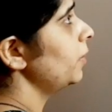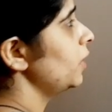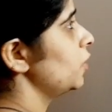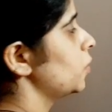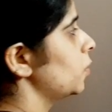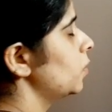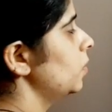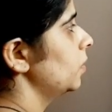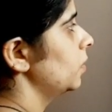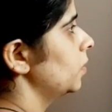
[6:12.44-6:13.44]
tissue
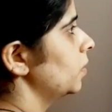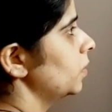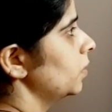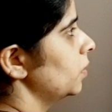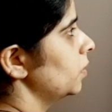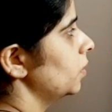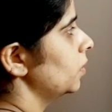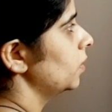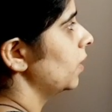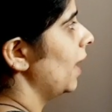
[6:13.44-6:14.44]

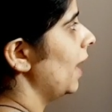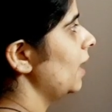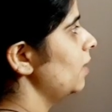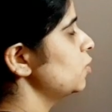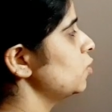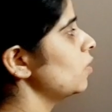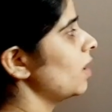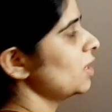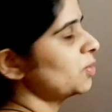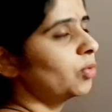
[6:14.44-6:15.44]
helps to
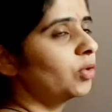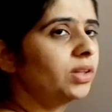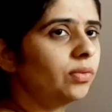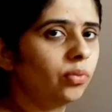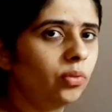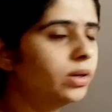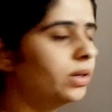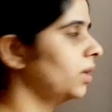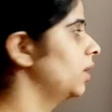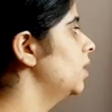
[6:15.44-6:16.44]
transport the food.
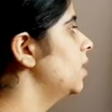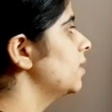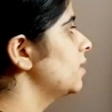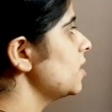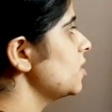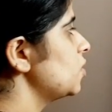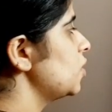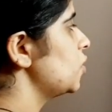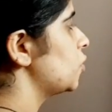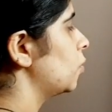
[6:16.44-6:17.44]
This
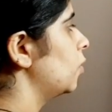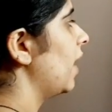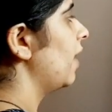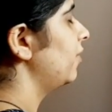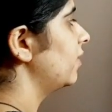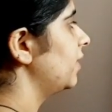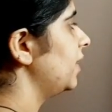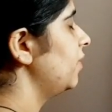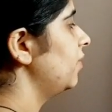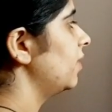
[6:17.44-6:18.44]
tissue has
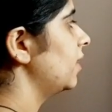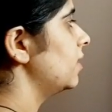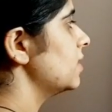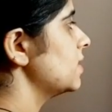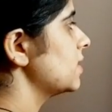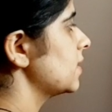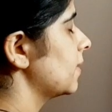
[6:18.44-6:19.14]
sieve cells